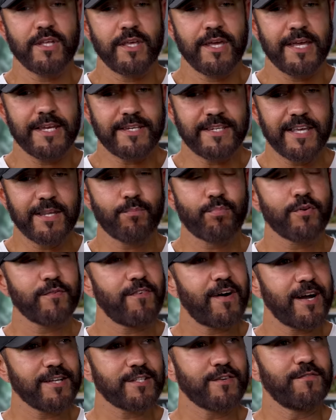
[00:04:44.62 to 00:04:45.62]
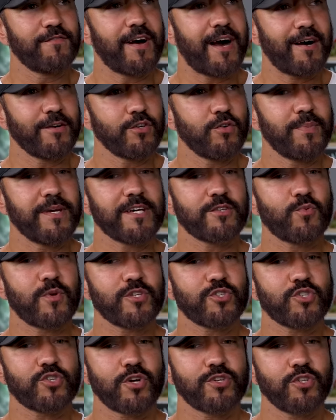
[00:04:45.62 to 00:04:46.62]
it did provide some value because we can
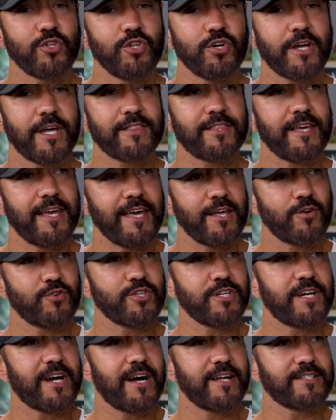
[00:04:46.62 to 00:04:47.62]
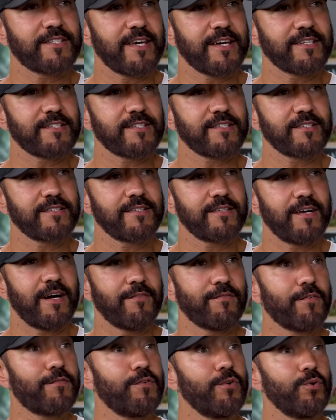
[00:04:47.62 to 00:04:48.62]
start to look at the energy context
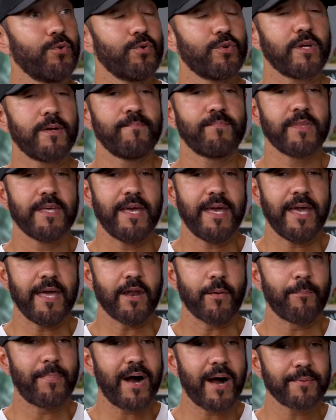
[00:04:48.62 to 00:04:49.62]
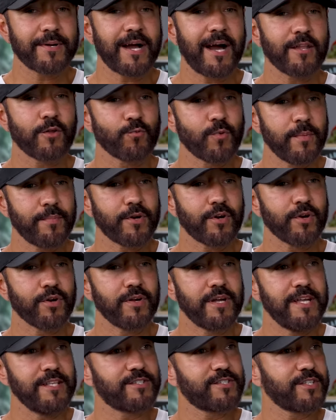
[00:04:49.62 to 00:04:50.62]
of a food. And a bomb
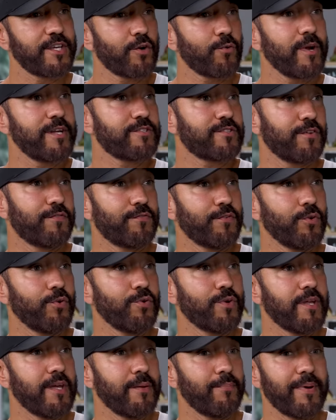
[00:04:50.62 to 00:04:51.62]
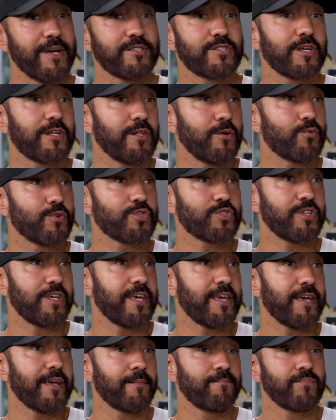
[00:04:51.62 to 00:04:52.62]
calorimeter incinerates the food, and basically we're
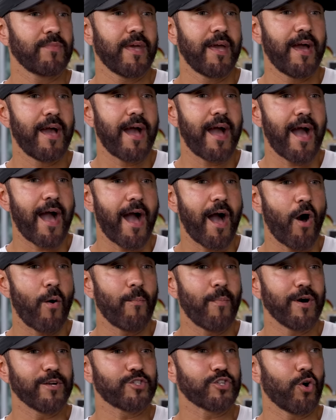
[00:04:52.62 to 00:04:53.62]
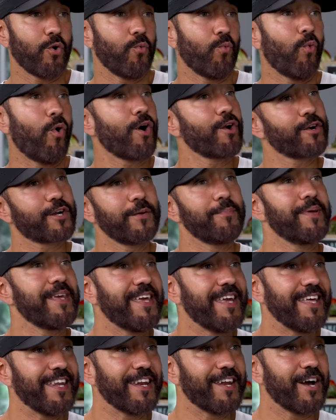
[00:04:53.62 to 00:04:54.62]
seeing how much water can be
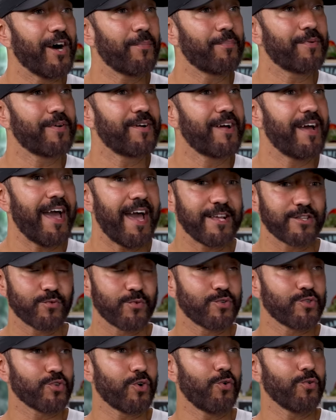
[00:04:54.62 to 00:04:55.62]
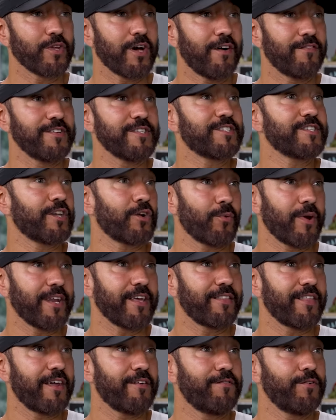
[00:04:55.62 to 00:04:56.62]
heated up as a result of
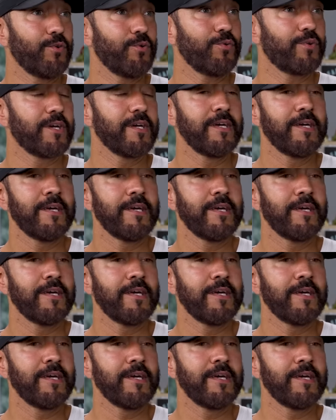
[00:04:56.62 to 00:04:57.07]
incinerating that food.